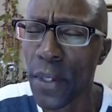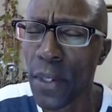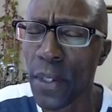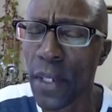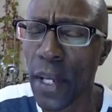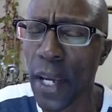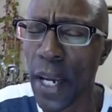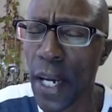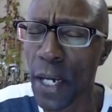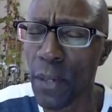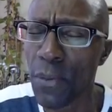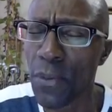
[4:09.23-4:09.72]

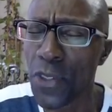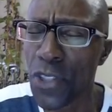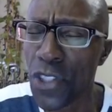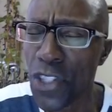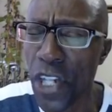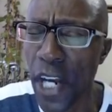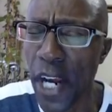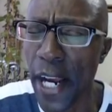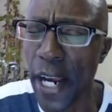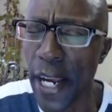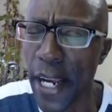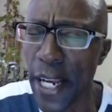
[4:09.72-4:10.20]
to help
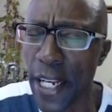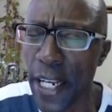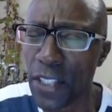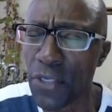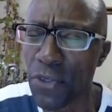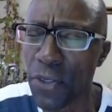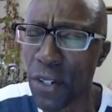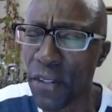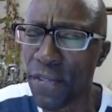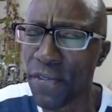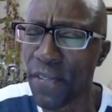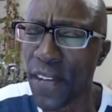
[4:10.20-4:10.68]

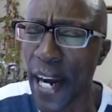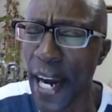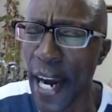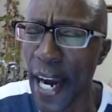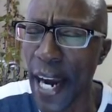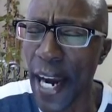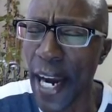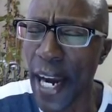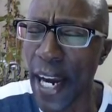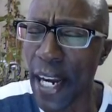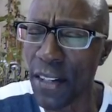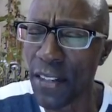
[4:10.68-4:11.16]
change,
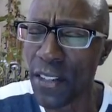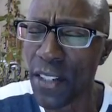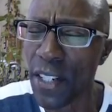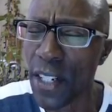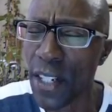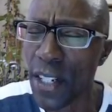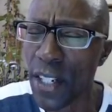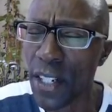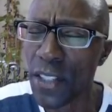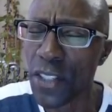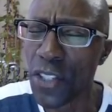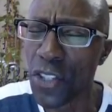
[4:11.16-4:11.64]
revive,
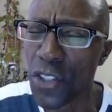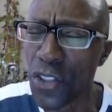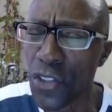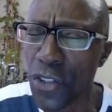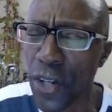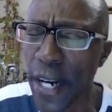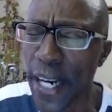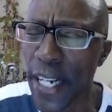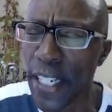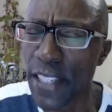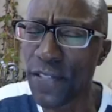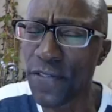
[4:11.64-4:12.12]
to
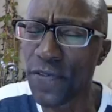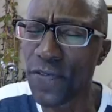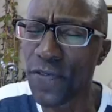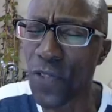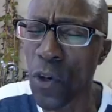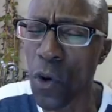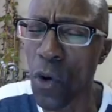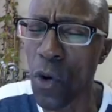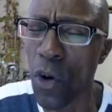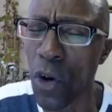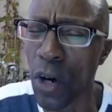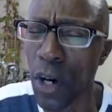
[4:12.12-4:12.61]

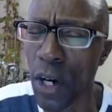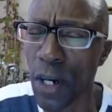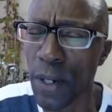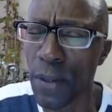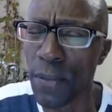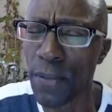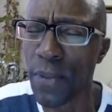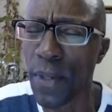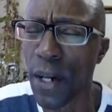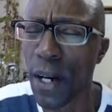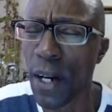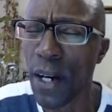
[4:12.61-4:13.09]

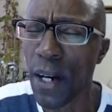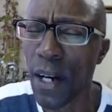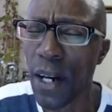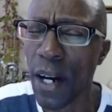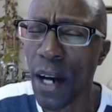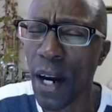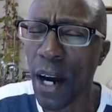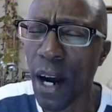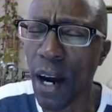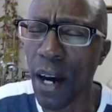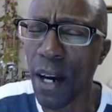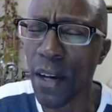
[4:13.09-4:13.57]
transform
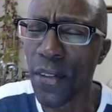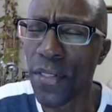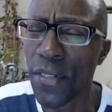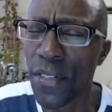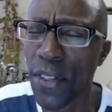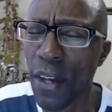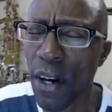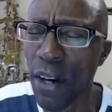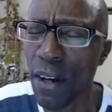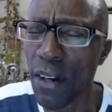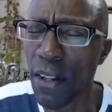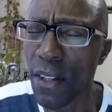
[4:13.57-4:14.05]
our
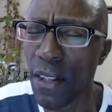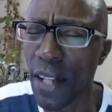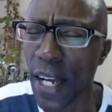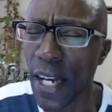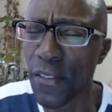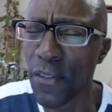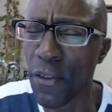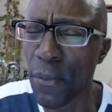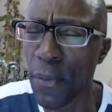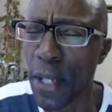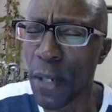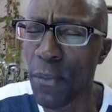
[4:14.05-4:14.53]
thought
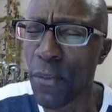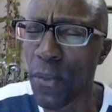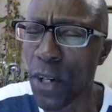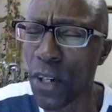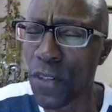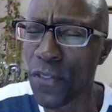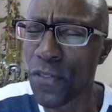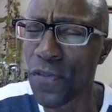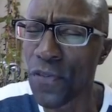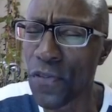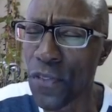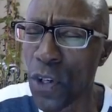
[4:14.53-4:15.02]
life to be
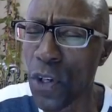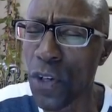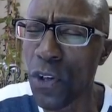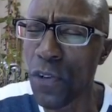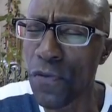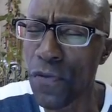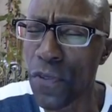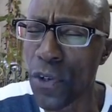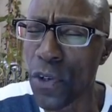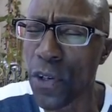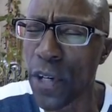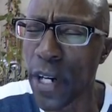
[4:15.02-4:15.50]
more
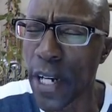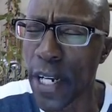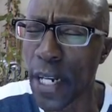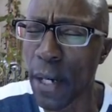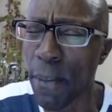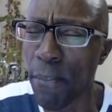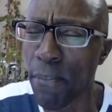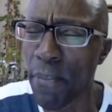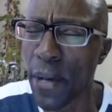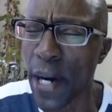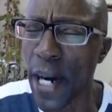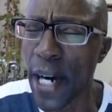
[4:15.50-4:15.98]
fruitful and
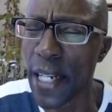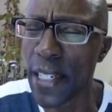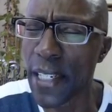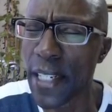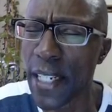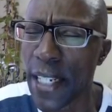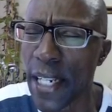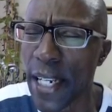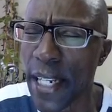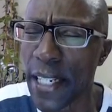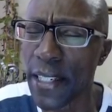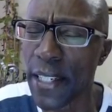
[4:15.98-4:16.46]

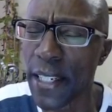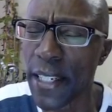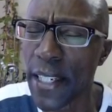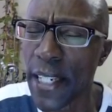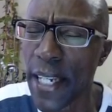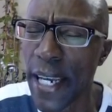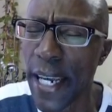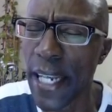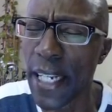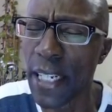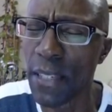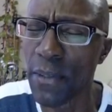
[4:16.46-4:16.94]
abundant in the
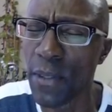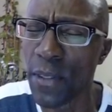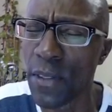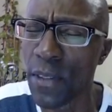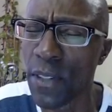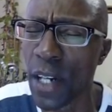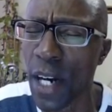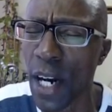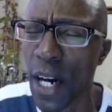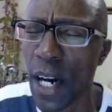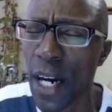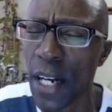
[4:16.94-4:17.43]
kingdom
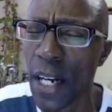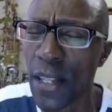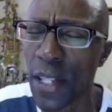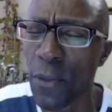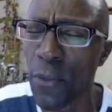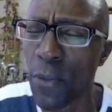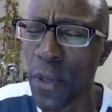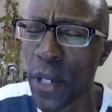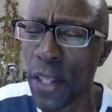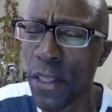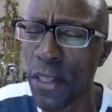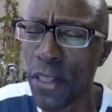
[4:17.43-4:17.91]
of God, that
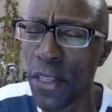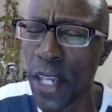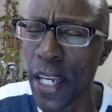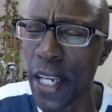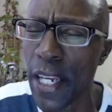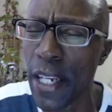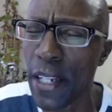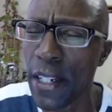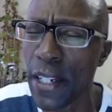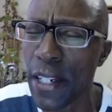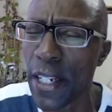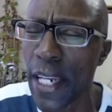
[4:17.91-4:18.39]
we
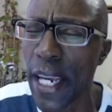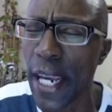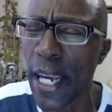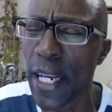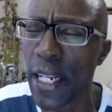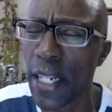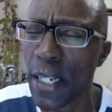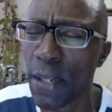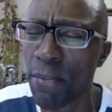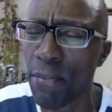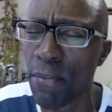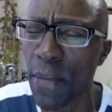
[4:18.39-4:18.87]
think
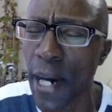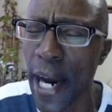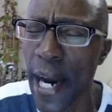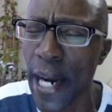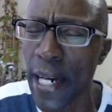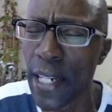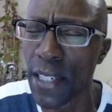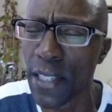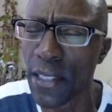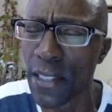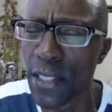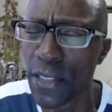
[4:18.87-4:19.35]
kingdom
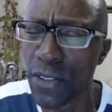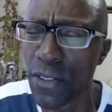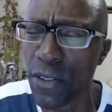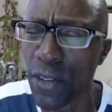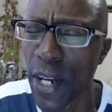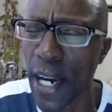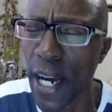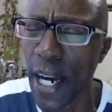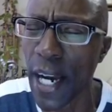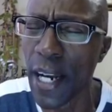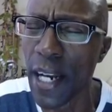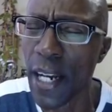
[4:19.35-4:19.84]
mindedness, of oh
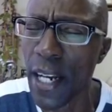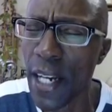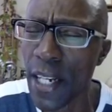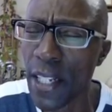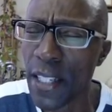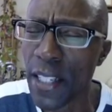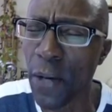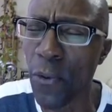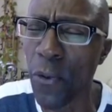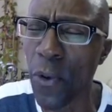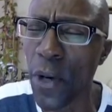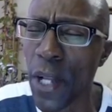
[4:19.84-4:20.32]
God,
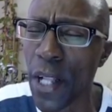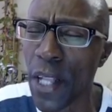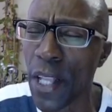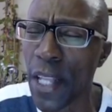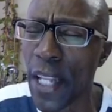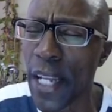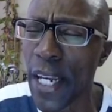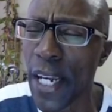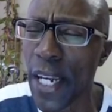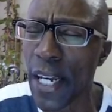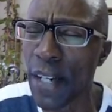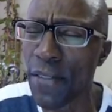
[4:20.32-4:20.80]
that we
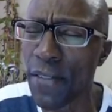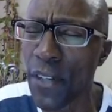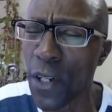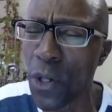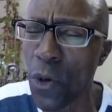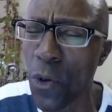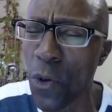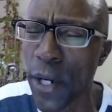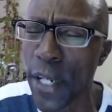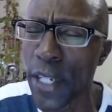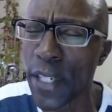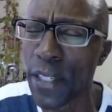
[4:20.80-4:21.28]
live
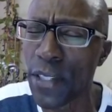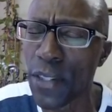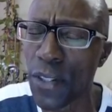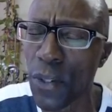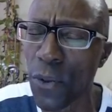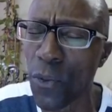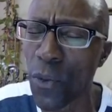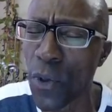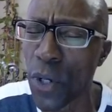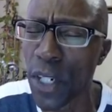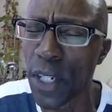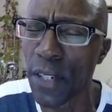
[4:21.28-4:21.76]
according to the
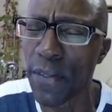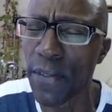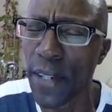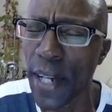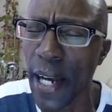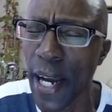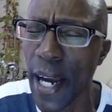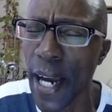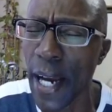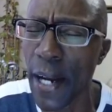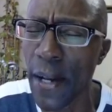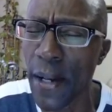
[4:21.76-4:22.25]
word of
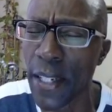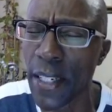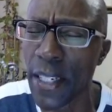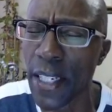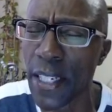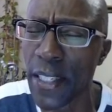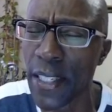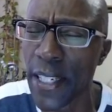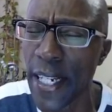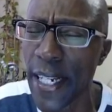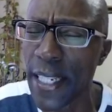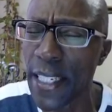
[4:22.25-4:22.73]
God and
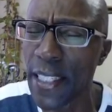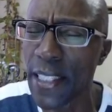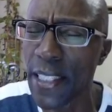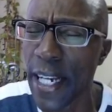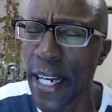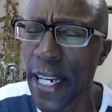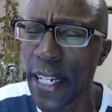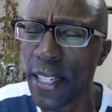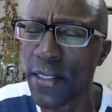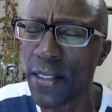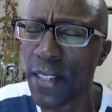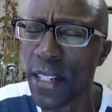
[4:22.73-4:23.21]
the
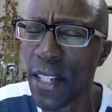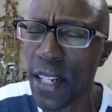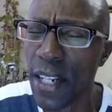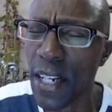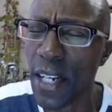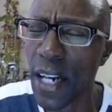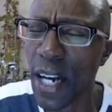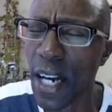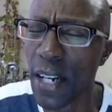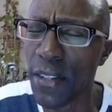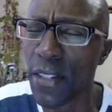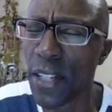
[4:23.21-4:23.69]
dictates
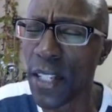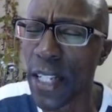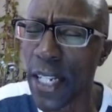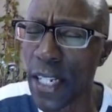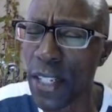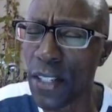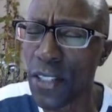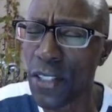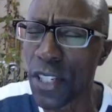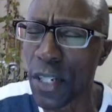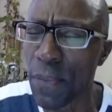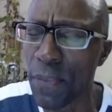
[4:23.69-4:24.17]
of the
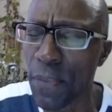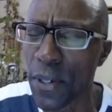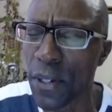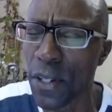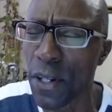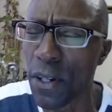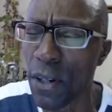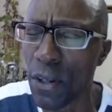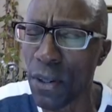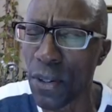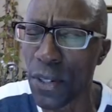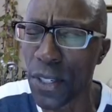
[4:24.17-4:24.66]
leadership of
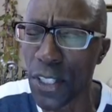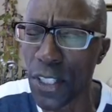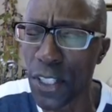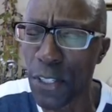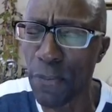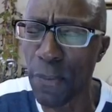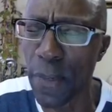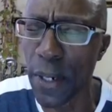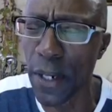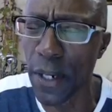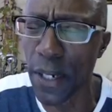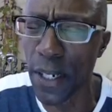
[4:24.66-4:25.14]
the Holy
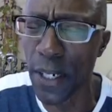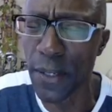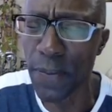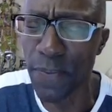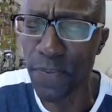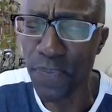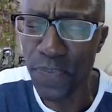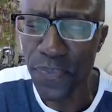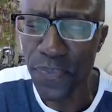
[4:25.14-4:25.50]
Spirit.